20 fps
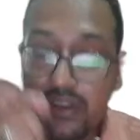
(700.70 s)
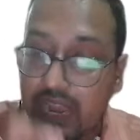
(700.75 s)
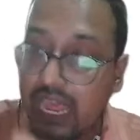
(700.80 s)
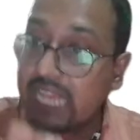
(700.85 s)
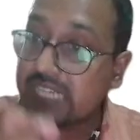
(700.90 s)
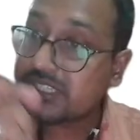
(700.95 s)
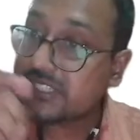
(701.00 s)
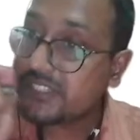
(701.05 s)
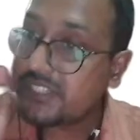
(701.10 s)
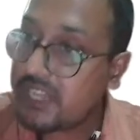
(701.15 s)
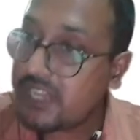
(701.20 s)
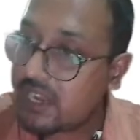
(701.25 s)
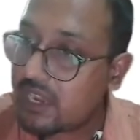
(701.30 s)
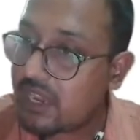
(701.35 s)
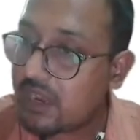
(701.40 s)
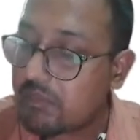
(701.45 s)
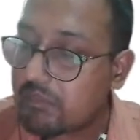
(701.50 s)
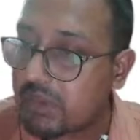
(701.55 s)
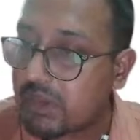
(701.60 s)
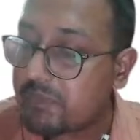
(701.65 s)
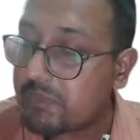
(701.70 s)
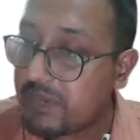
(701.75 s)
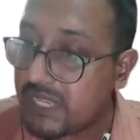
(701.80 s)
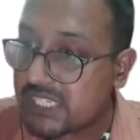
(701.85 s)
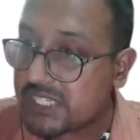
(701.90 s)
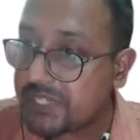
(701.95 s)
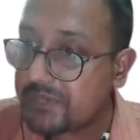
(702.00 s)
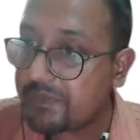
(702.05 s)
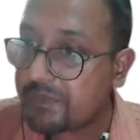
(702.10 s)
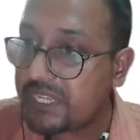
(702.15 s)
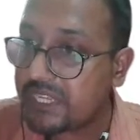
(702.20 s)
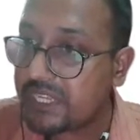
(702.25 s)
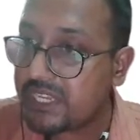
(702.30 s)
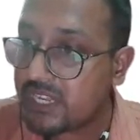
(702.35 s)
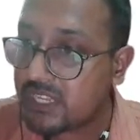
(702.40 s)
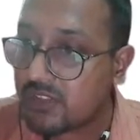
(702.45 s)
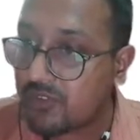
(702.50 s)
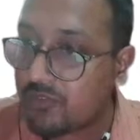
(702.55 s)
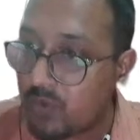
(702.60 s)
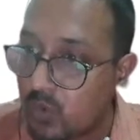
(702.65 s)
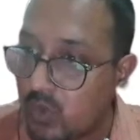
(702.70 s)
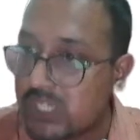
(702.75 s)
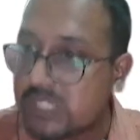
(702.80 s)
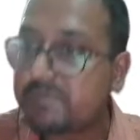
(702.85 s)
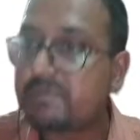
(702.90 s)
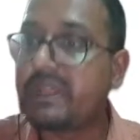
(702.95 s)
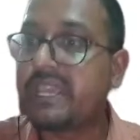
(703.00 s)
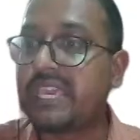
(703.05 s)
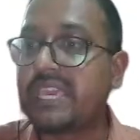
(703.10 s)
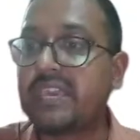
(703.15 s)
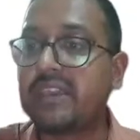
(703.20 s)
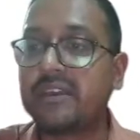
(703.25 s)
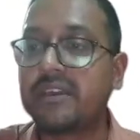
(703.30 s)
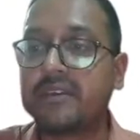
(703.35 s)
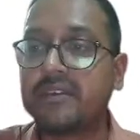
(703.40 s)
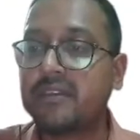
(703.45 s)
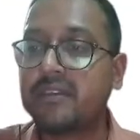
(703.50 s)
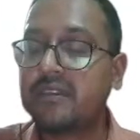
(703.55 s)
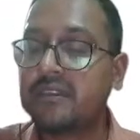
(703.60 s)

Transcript: rational number. Please remember here the flow is breaking.